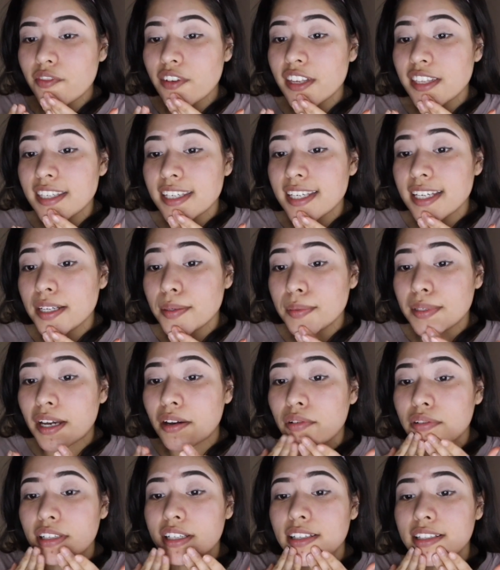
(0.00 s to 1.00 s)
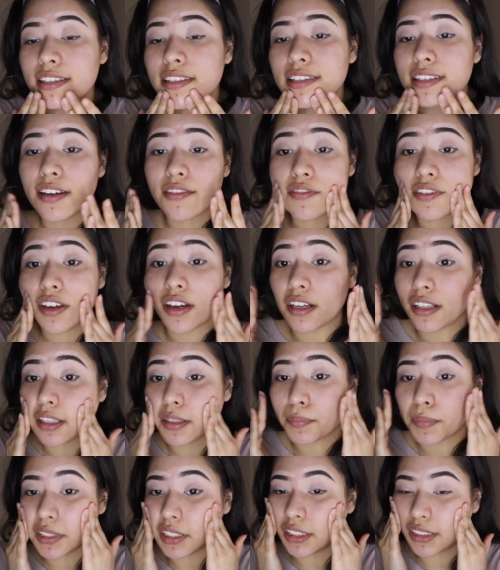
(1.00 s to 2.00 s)
Fenty comes out with good stuff, y'all.
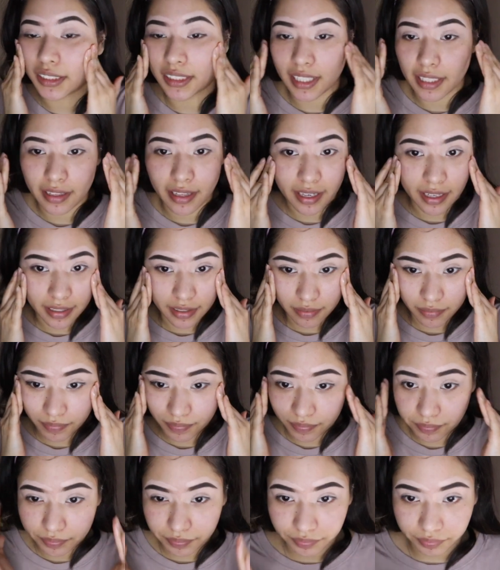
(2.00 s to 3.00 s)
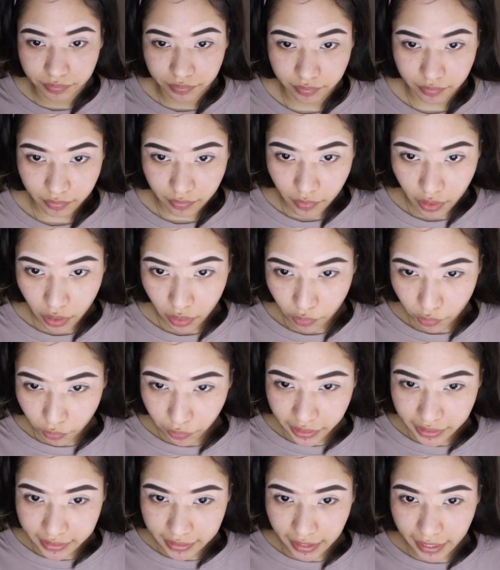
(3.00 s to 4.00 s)
Let me just say that.
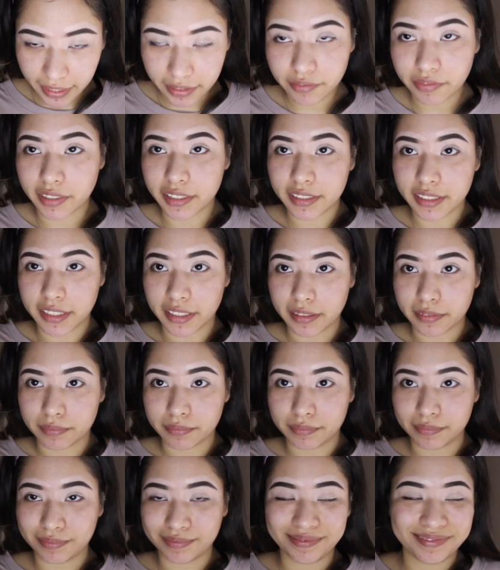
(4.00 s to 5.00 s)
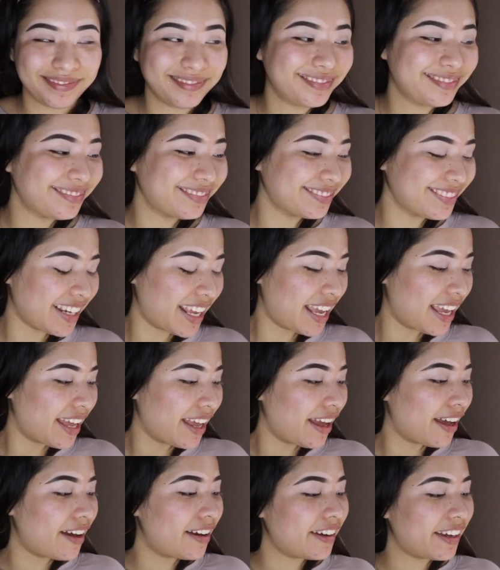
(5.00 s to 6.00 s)
We stan Fenty.
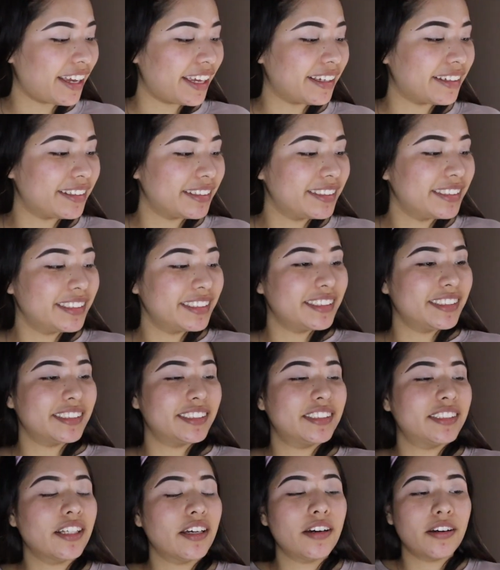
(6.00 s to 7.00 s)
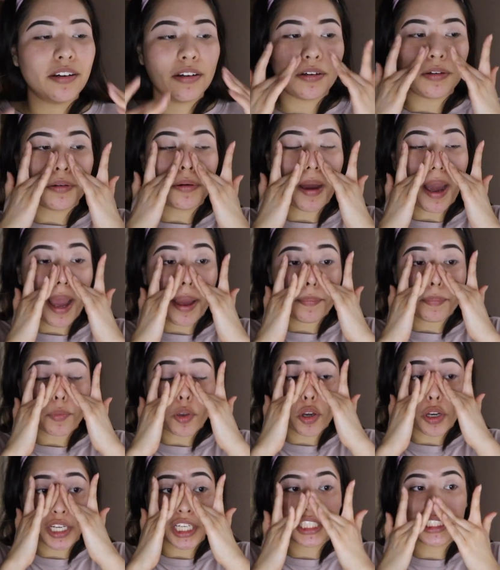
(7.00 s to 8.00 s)
Okay, so I'm
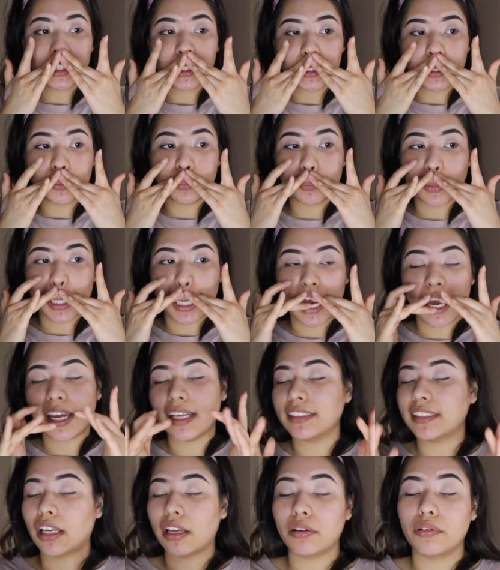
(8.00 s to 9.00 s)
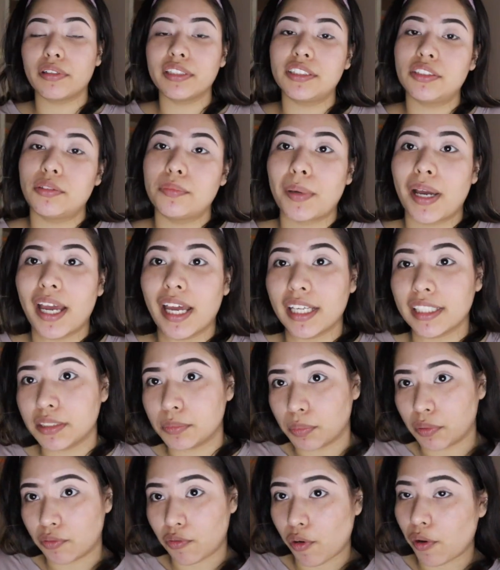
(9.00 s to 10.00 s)
going to do my eyes. I always do my eyes
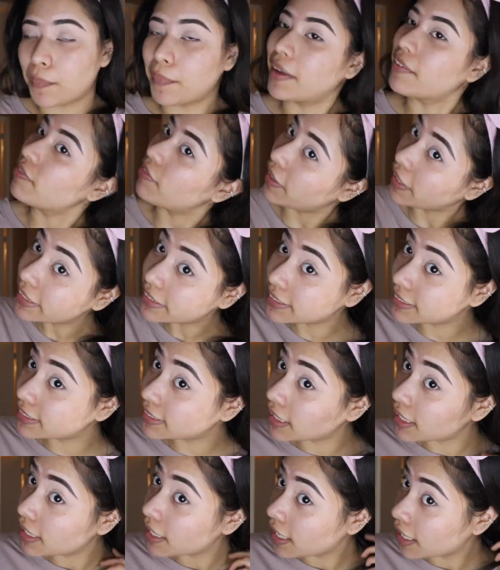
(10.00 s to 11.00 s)
before my face.